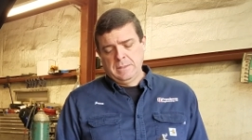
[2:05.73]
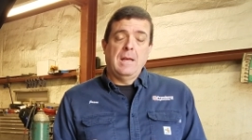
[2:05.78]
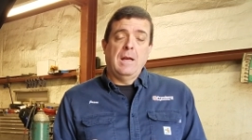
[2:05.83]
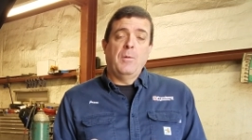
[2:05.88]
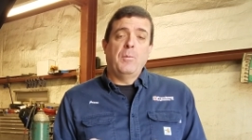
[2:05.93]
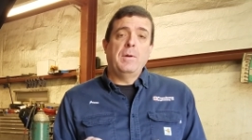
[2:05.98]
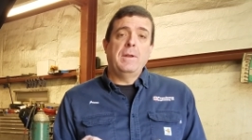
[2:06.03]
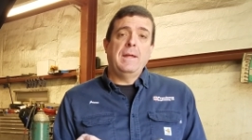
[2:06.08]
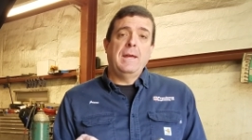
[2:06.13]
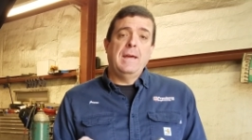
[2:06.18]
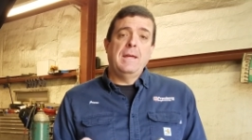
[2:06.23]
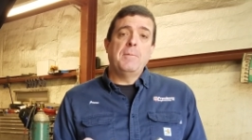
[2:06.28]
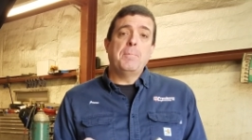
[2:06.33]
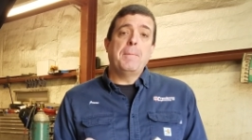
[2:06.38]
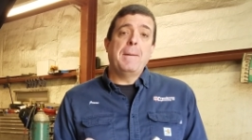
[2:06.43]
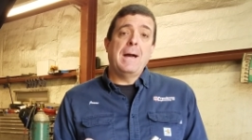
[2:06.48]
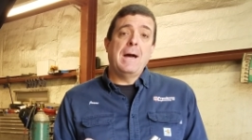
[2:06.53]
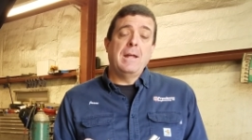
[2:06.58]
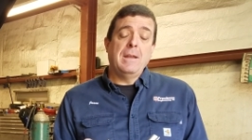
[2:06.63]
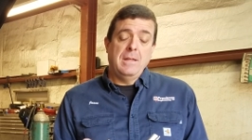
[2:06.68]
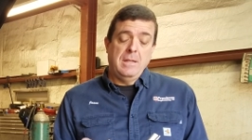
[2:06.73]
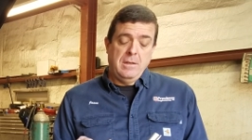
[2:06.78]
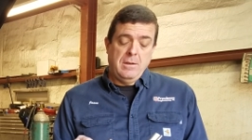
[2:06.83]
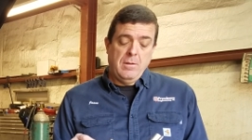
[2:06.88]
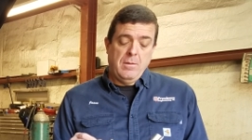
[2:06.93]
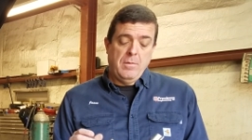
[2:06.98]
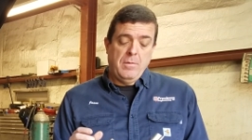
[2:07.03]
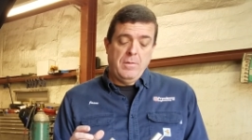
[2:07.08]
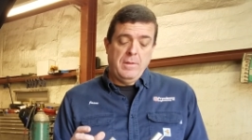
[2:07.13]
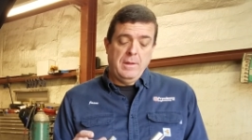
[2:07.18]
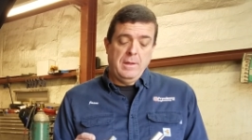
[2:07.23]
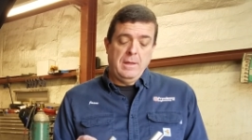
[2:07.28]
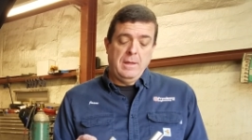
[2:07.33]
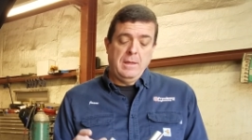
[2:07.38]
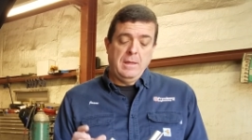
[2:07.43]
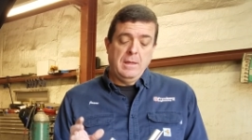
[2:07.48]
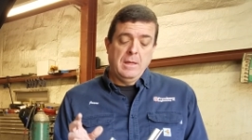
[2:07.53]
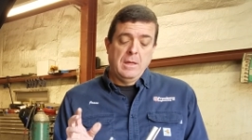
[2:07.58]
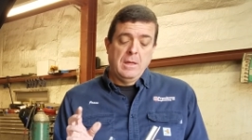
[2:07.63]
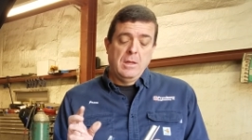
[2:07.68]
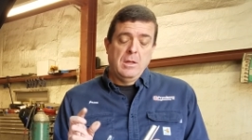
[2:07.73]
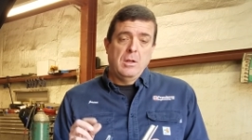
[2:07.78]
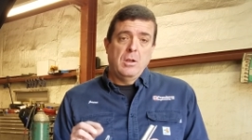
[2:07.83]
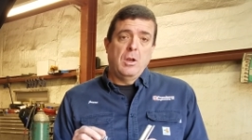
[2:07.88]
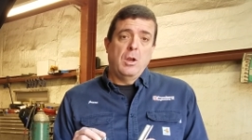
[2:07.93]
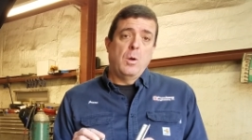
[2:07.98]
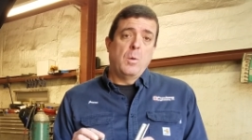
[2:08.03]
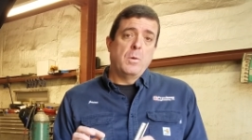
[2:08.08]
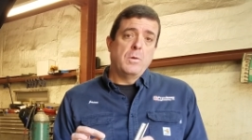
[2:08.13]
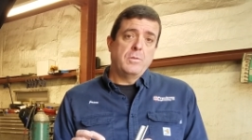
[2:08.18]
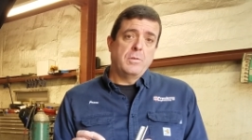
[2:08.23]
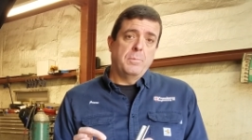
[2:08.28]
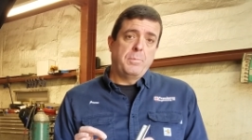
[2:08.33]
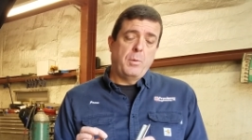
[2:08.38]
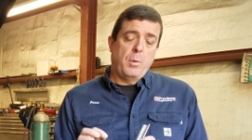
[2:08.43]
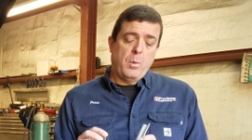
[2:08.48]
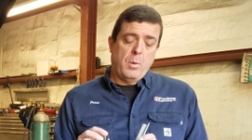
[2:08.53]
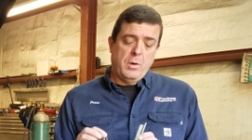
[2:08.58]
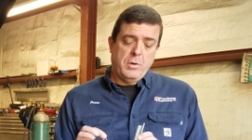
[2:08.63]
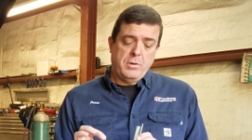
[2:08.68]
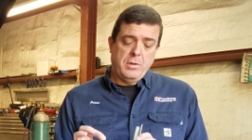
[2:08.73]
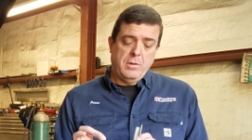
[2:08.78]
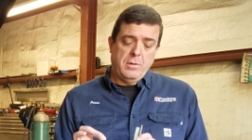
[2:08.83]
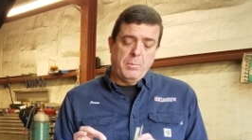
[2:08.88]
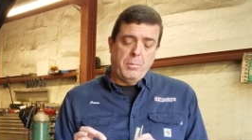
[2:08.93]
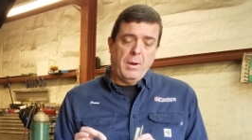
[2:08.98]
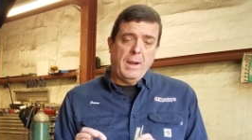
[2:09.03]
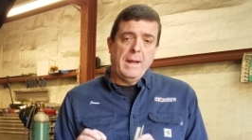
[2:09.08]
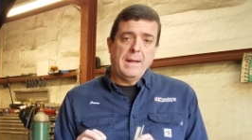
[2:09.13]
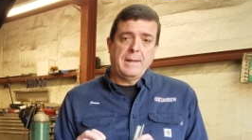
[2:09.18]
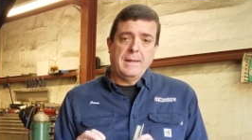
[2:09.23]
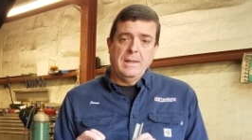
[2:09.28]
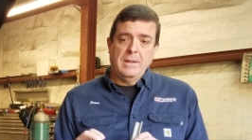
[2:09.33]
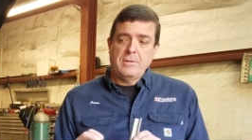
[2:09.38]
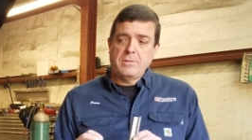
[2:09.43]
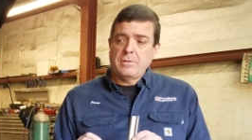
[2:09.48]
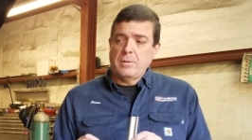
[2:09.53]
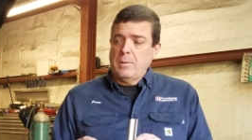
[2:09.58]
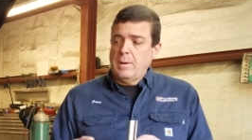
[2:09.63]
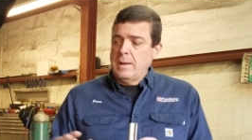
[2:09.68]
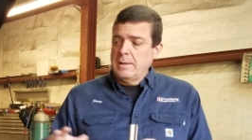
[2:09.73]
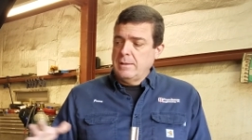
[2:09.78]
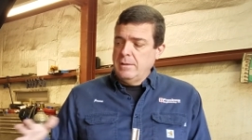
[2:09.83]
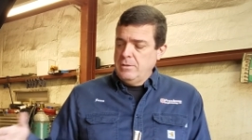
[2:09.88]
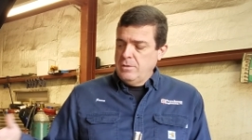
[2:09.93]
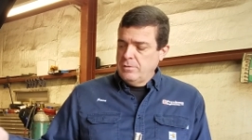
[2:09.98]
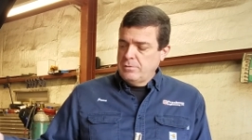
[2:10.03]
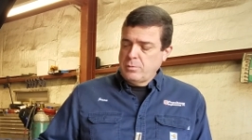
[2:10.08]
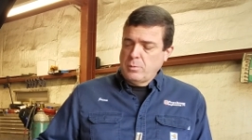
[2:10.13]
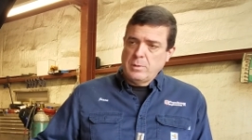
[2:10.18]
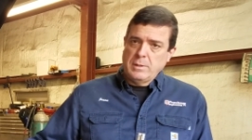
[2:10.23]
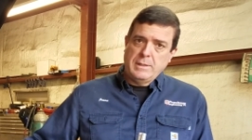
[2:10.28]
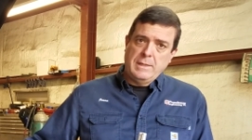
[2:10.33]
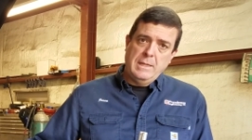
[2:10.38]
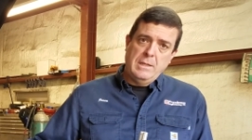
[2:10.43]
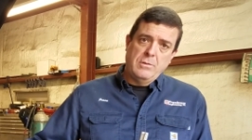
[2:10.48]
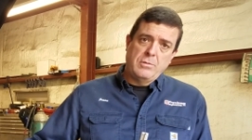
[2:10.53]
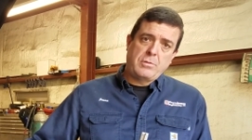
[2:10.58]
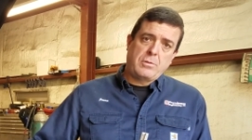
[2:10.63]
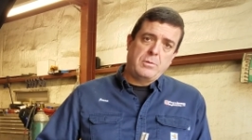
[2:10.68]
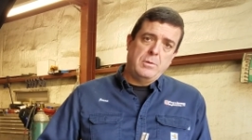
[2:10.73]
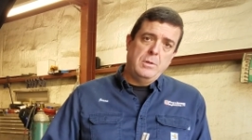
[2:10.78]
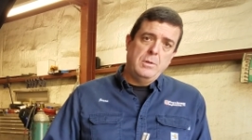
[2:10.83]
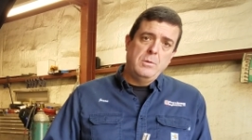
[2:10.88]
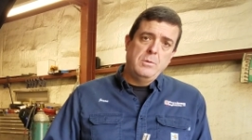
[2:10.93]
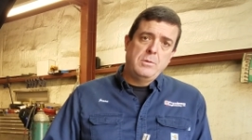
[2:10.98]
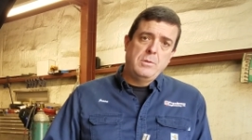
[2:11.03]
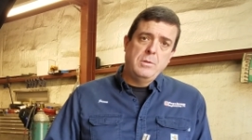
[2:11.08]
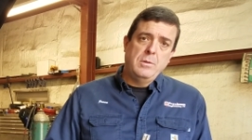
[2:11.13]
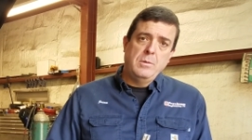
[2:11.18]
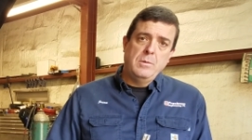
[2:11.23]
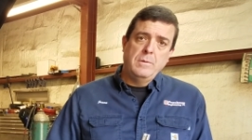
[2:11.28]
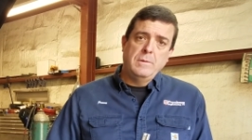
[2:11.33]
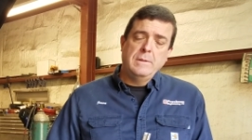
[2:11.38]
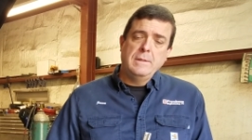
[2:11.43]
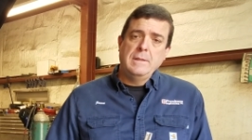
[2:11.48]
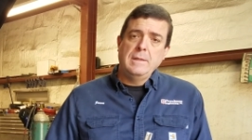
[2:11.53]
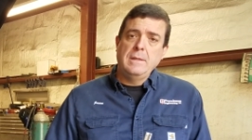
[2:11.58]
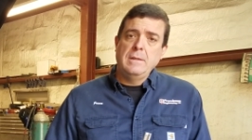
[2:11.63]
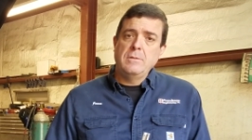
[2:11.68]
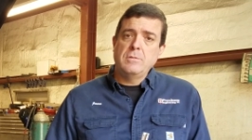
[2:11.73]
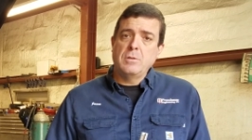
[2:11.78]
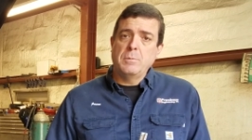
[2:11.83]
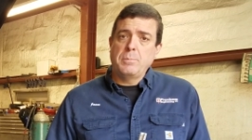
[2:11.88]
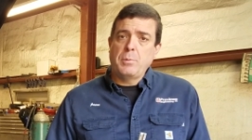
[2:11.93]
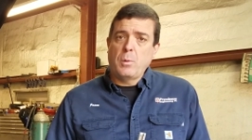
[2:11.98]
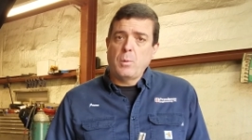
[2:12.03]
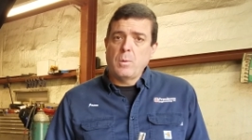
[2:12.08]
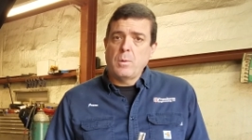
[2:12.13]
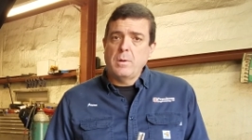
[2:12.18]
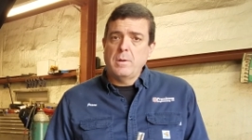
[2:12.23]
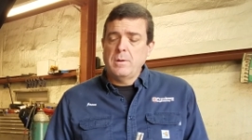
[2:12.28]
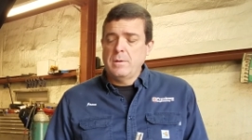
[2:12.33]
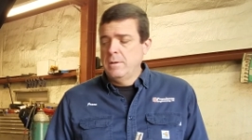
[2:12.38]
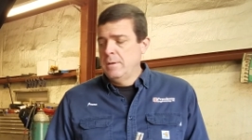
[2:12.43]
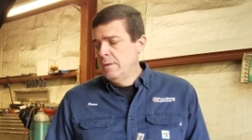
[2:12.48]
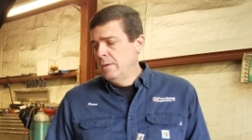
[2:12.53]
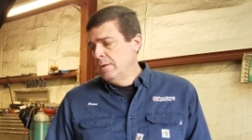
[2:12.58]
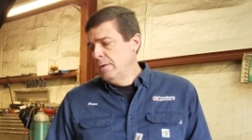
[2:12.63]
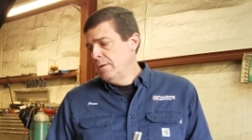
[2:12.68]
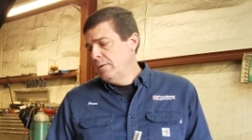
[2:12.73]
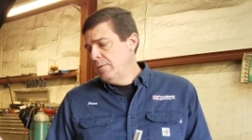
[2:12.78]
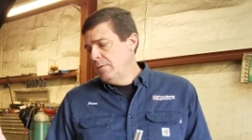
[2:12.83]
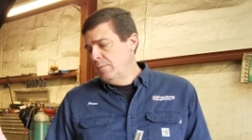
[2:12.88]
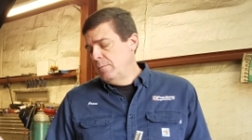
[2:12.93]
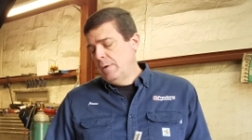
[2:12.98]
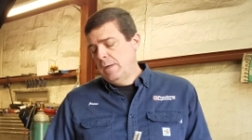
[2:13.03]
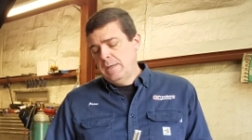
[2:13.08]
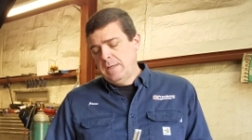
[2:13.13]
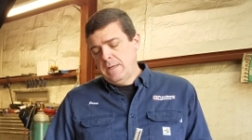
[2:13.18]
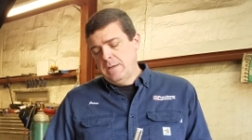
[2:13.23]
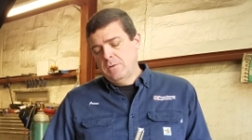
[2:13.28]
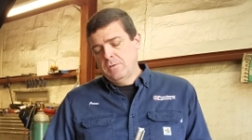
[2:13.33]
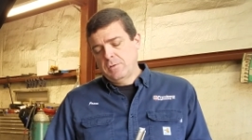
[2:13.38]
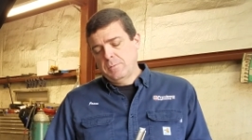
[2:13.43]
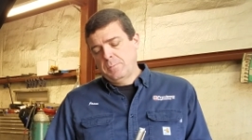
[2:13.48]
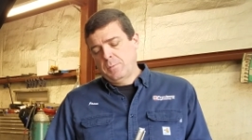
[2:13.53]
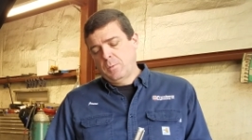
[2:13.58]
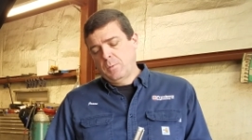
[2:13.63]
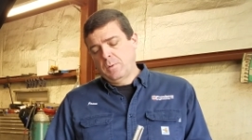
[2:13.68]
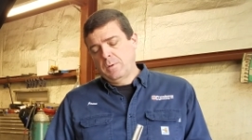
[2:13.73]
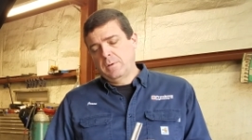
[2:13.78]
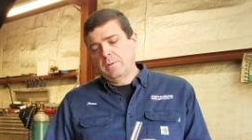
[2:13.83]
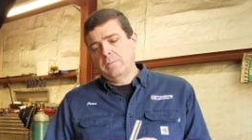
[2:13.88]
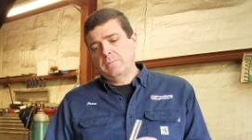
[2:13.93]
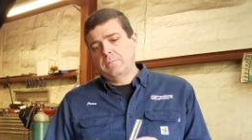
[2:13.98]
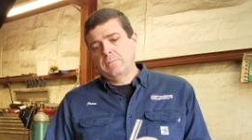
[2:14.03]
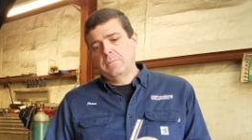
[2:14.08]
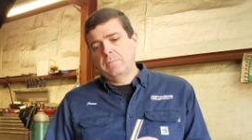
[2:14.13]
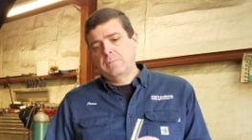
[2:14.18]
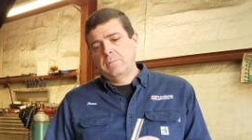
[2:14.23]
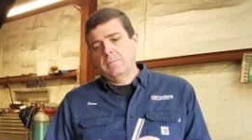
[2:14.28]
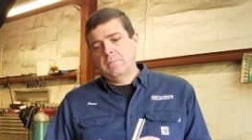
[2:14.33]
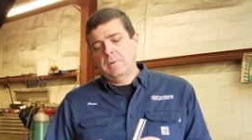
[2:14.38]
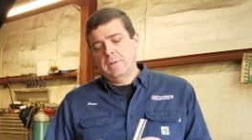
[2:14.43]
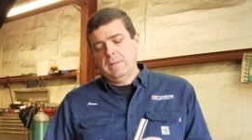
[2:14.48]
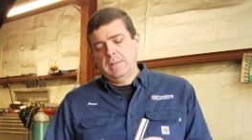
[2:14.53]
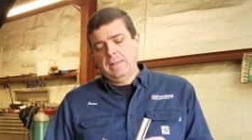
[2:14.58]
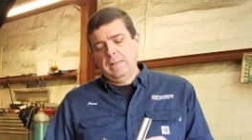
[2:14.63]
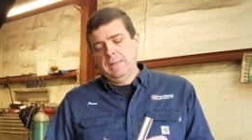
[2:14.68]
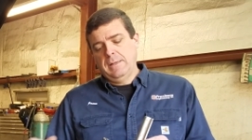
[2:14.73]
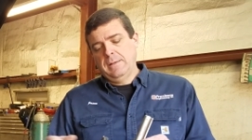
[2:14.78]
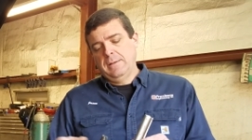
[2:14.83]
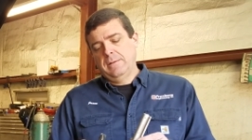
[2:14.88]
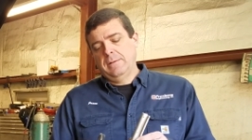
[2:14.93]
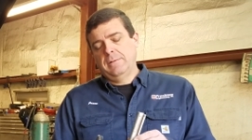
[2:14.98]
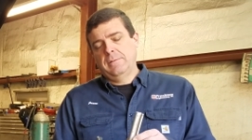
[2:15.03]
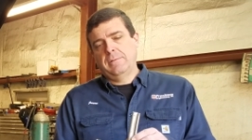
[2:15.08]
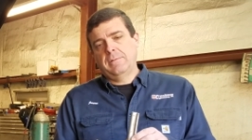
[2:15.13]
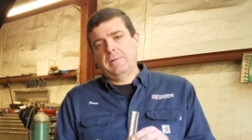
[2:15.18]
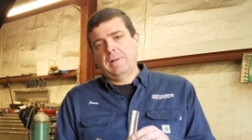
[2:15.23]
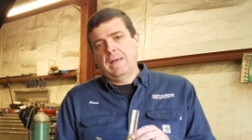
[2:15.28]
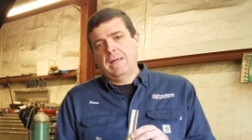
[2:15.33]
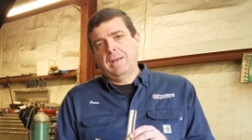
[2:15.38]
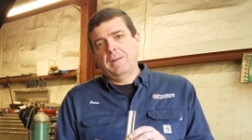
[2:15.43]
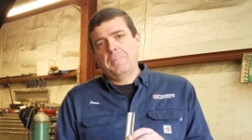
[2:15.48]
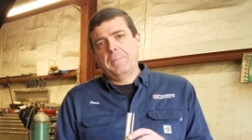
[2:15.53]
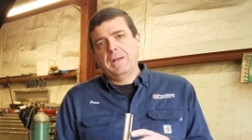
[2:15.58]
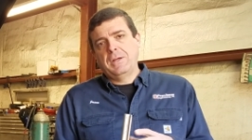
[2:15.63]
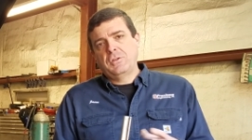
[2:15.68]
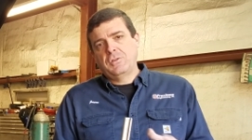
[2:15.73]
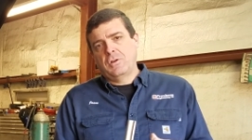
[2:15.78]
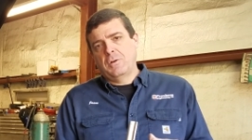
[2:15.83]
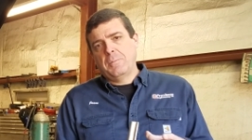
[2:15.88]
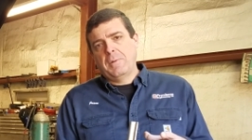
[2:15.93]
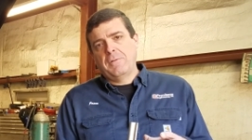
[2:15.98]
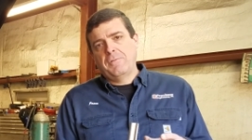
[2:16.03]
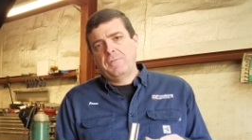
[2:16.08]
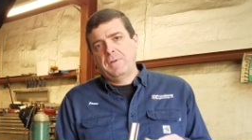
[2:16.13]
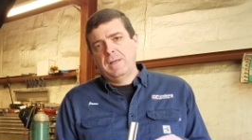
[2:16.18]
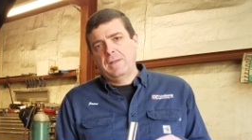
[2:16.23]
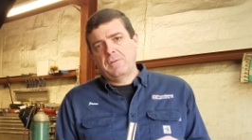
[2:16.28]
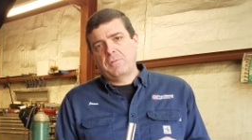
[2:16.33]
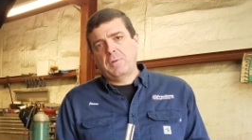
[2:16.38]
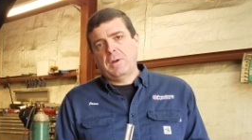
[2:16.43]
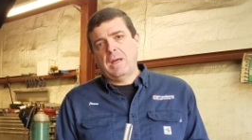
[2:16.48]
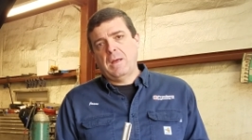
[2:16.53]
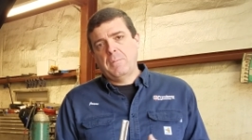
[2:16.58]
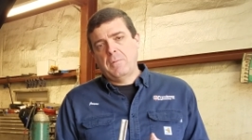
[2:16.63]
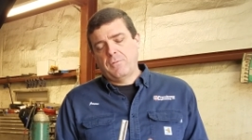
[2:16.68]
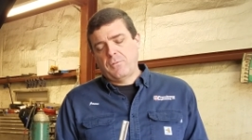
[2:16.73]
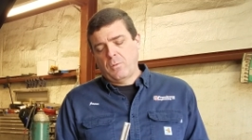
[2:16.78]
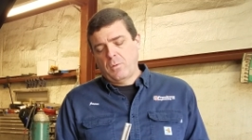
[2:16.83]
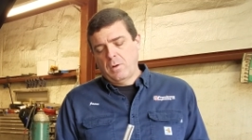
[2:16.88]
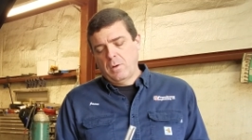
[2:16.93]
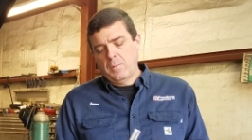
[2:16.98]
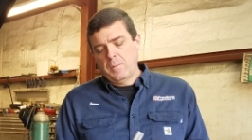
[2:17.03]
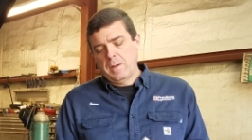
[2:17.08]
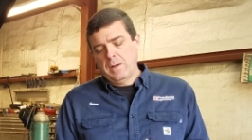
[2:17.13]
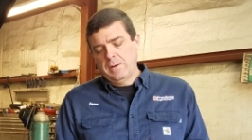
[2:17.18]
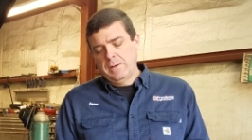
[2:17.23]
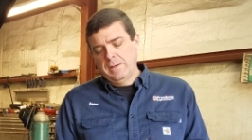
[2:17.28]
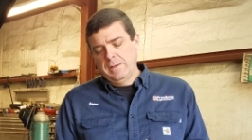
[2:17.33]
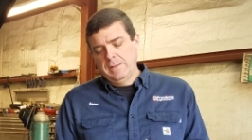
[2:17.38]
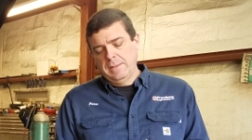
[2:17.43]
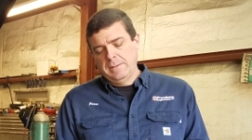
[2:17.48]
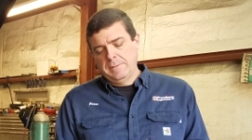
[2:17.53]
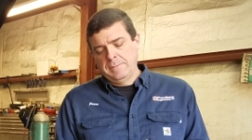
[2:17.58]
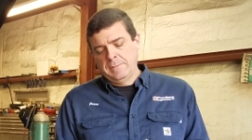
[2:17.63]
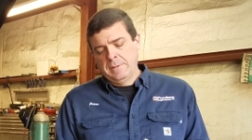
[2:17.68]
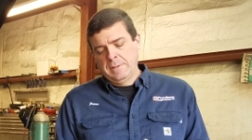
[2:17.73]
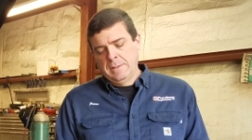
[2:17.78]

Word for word: I went ahead and mounted the lower support to the bracket so I could just sort of get it screwed to the support, the radiator support, and kind of make sure my fit's right before I weld it in.